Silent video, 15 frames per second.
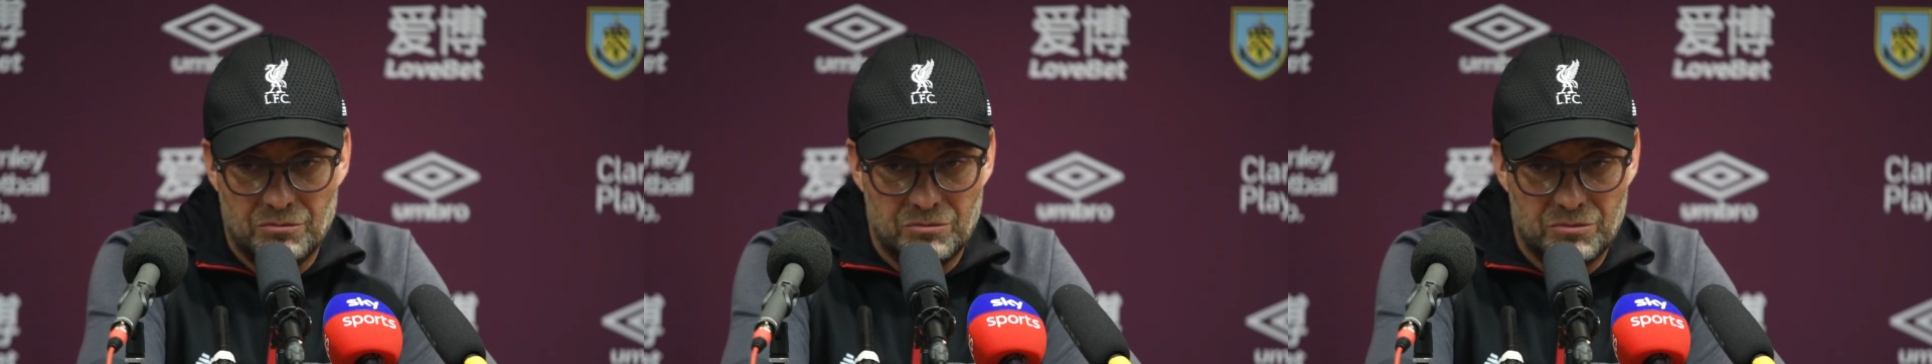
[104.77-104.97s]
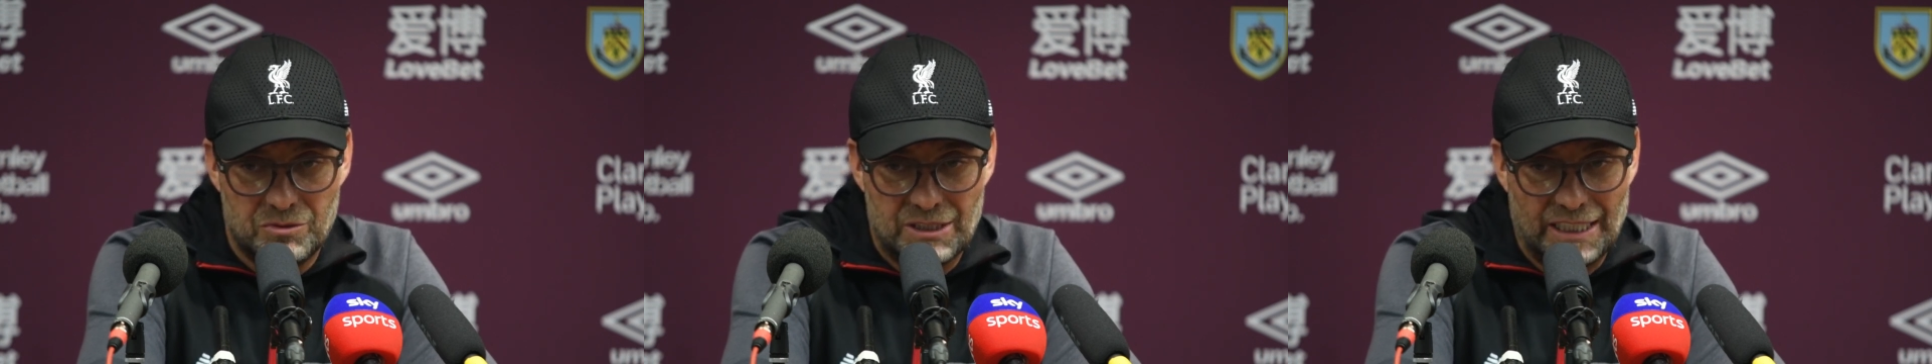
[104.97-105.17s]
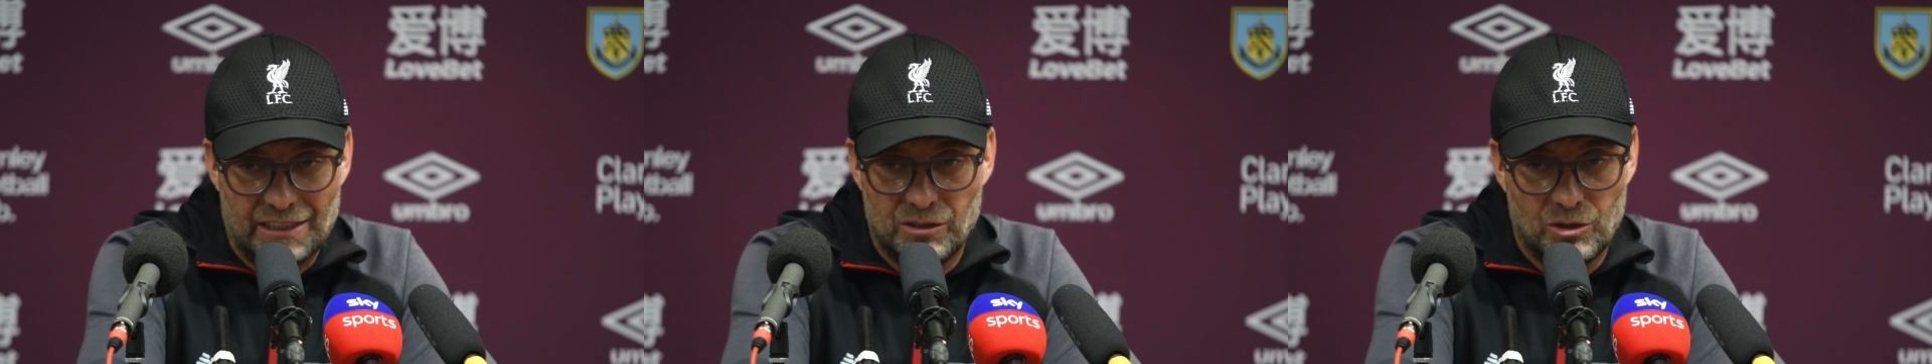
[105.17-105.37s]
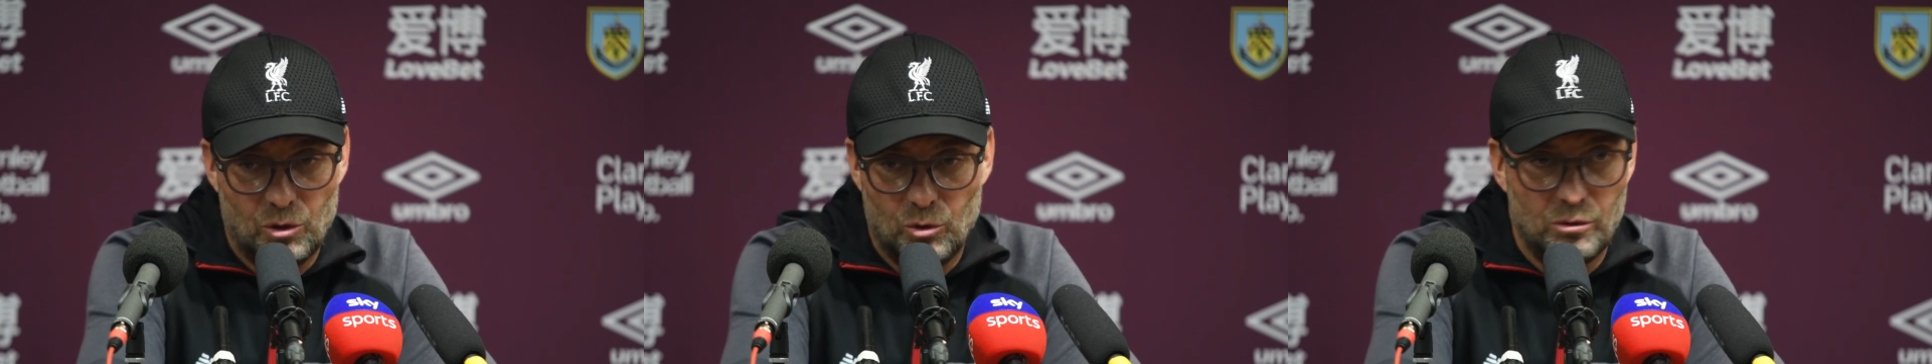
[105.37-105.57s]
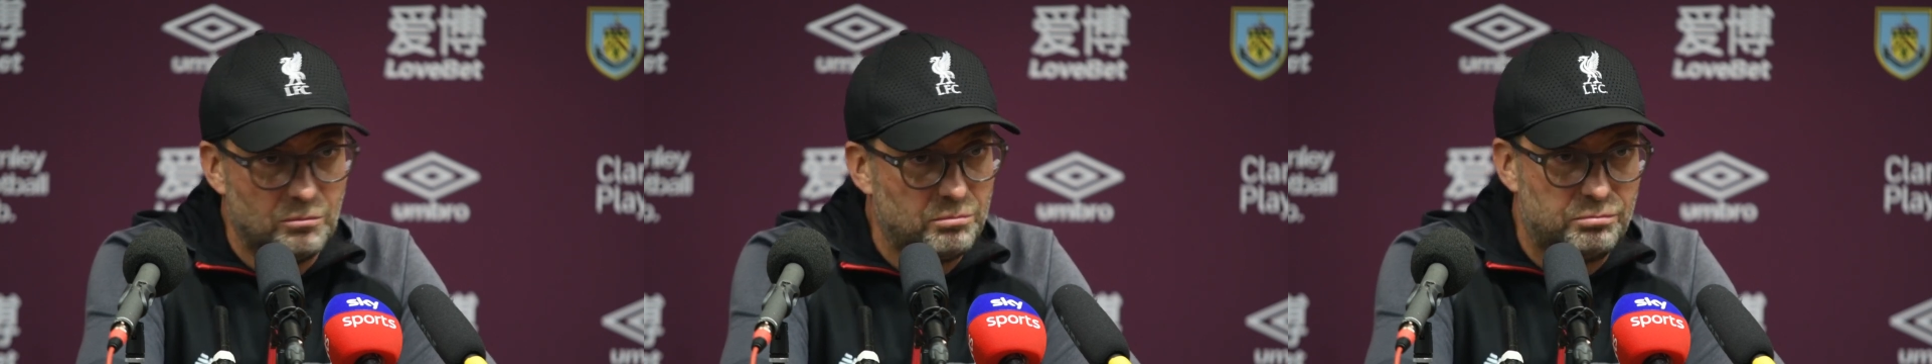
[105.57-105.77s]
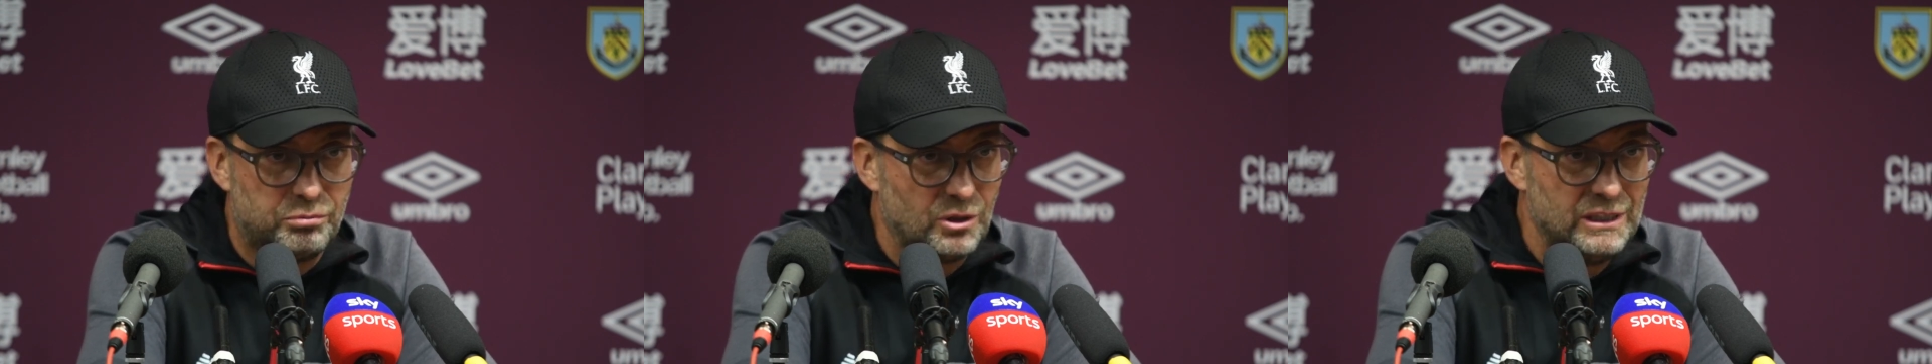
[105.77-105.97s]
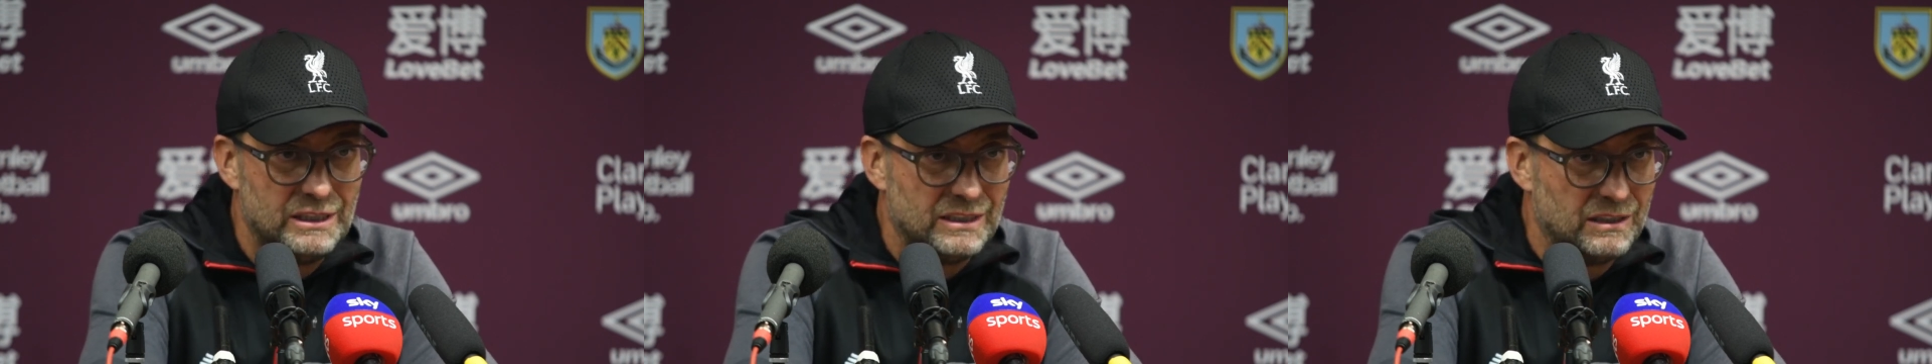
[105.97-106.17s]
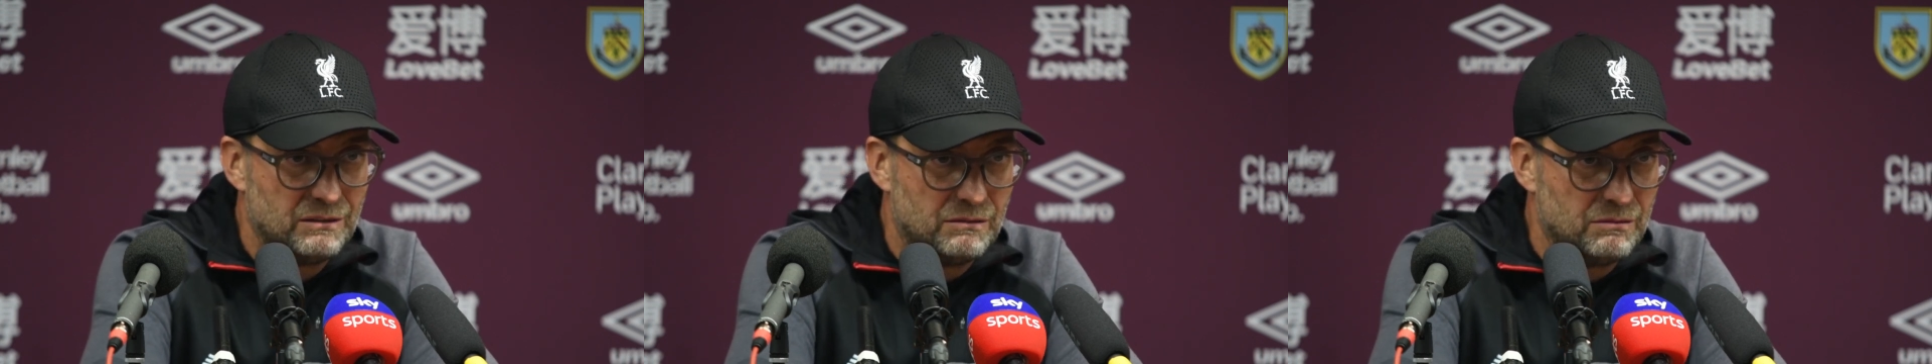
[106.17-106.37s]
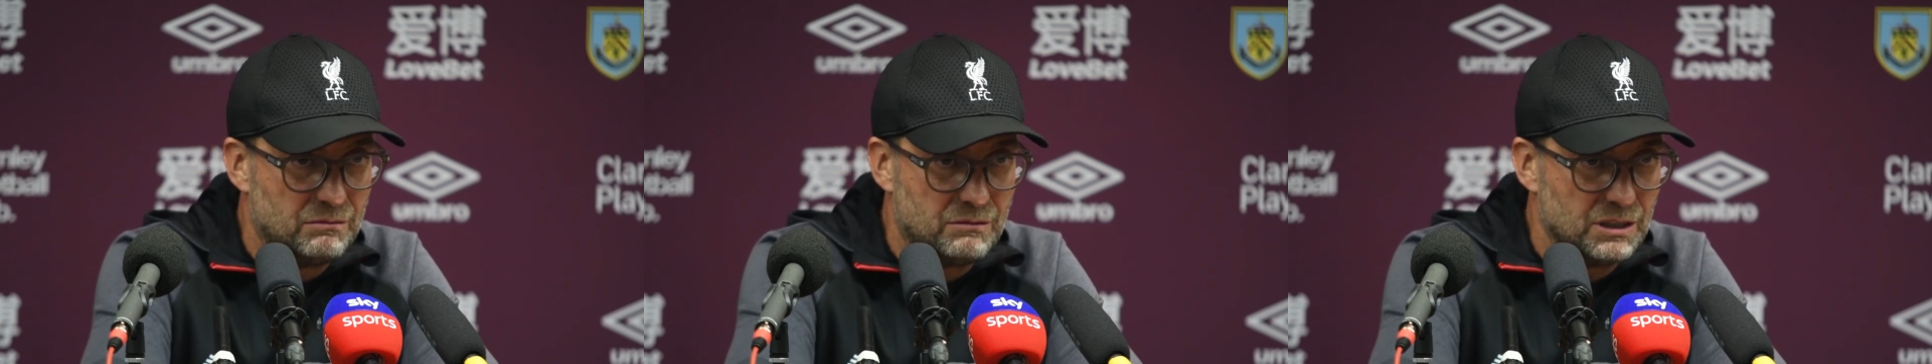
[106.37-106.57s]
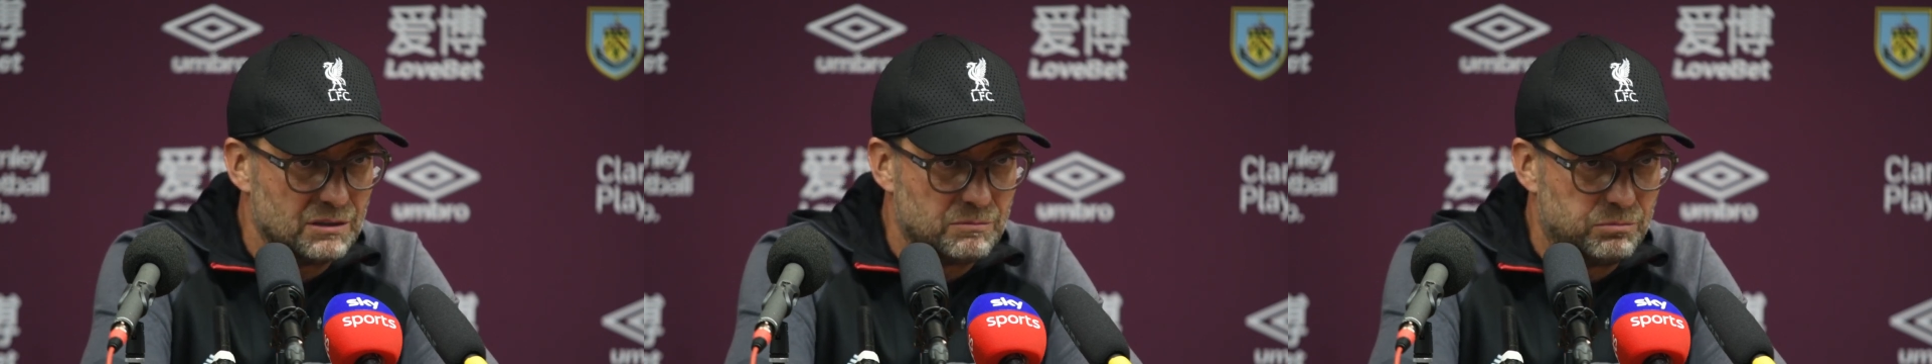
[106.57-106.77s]
second goal, brilliant,
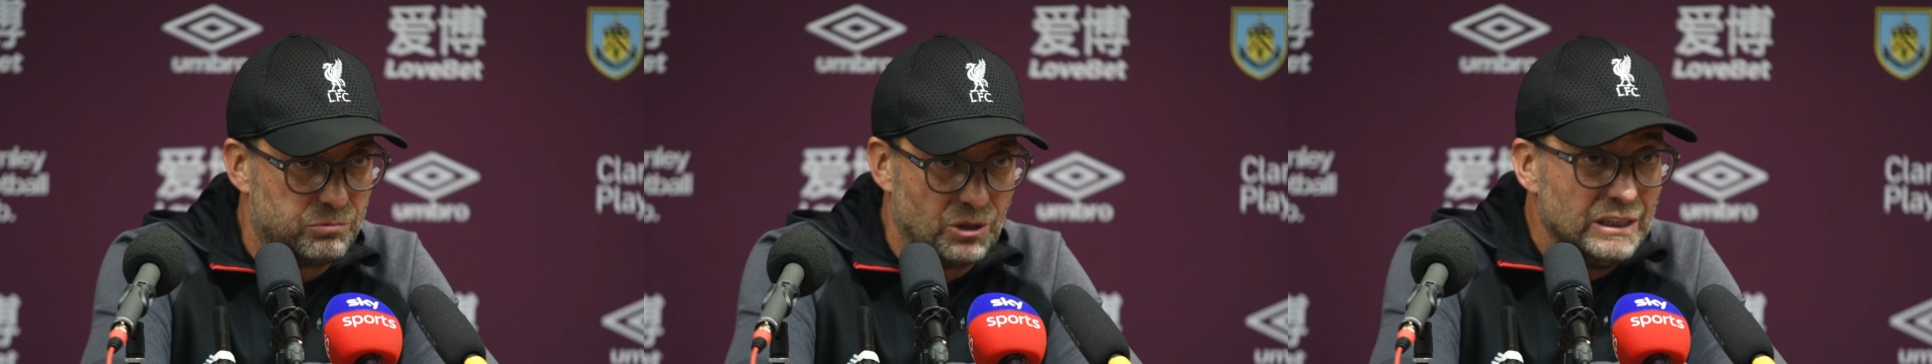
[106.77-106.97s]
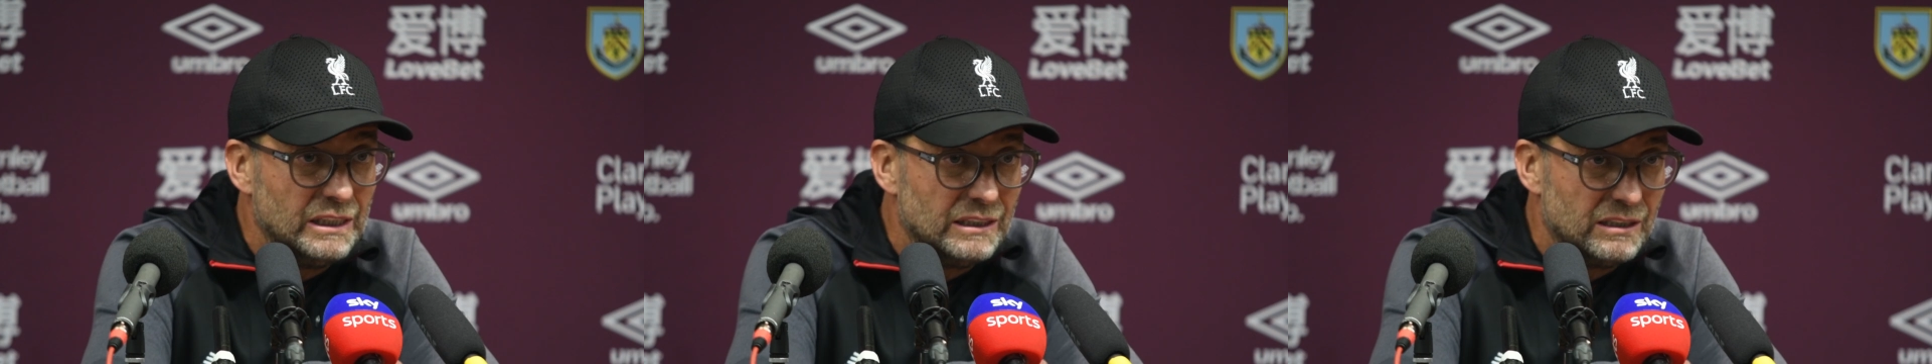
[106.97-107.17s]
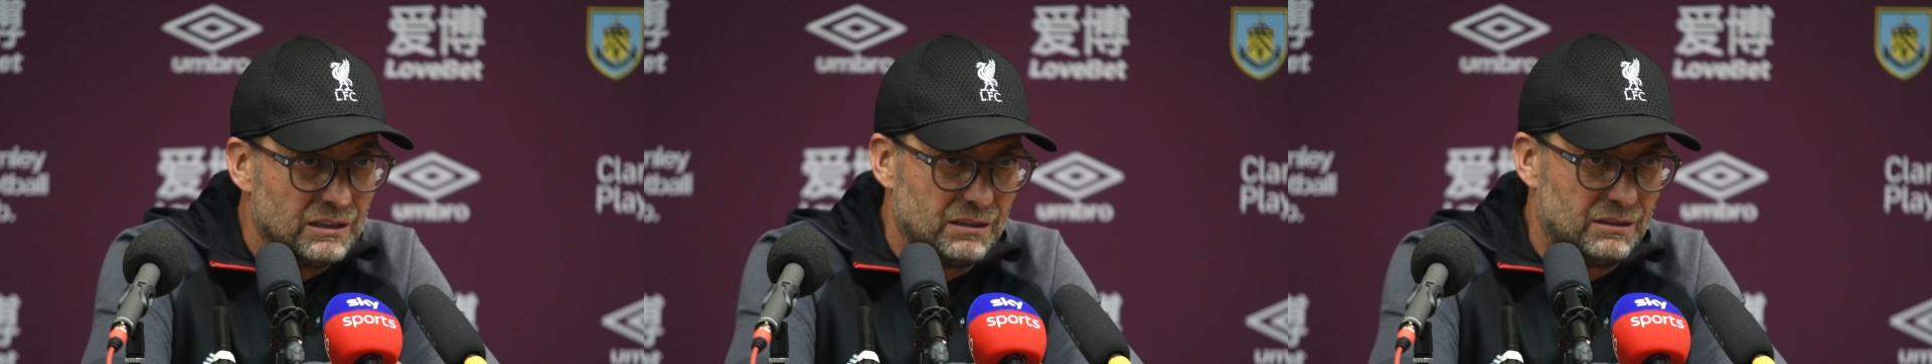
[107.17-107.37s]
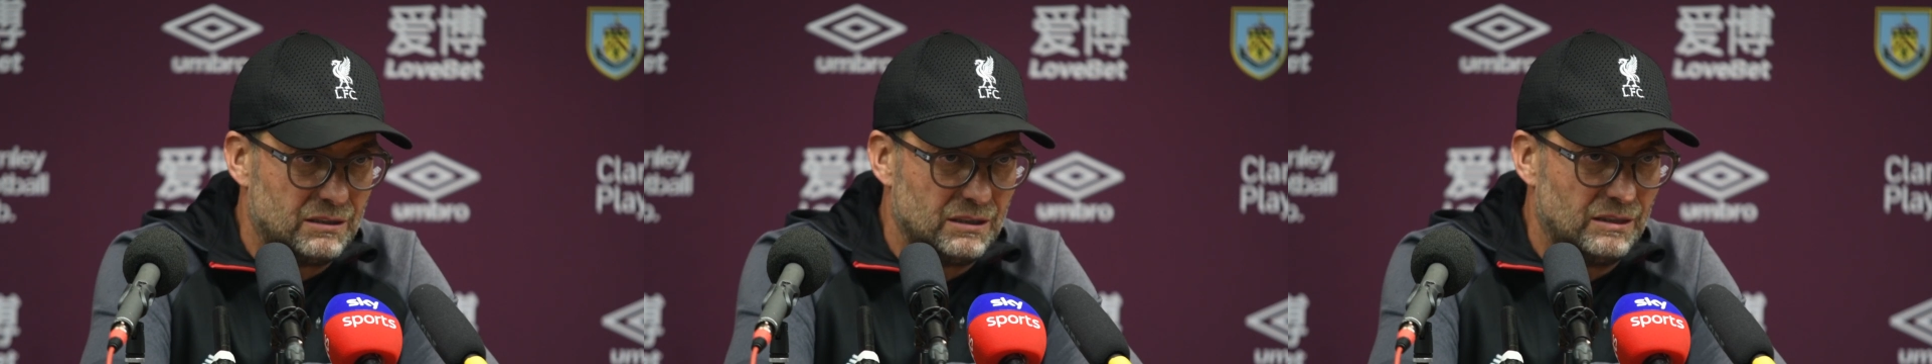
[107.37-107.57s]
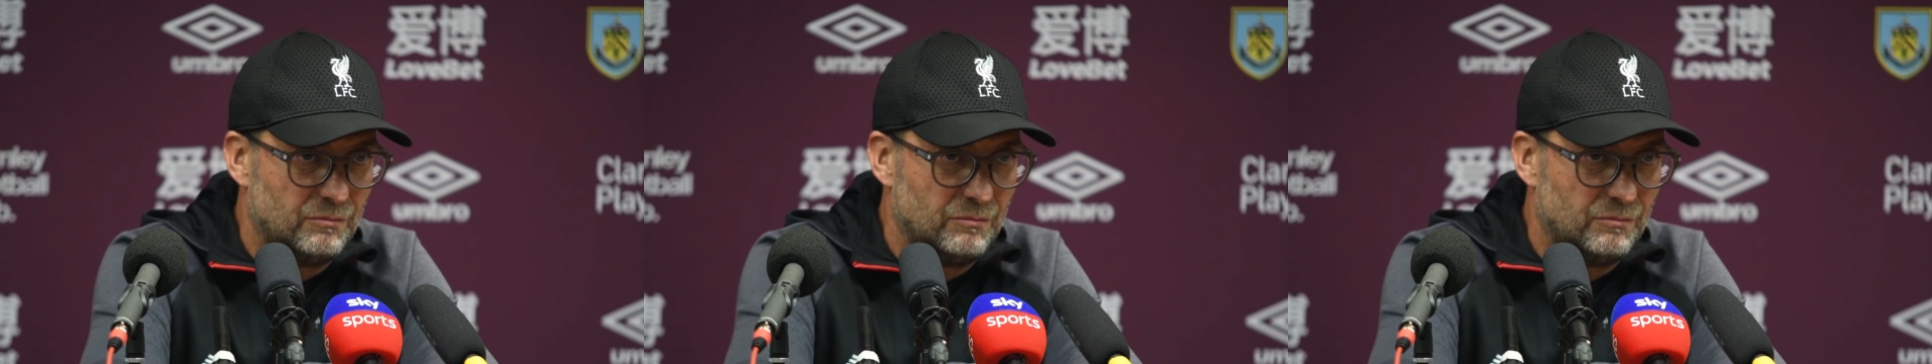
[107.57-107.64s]
just brilliant.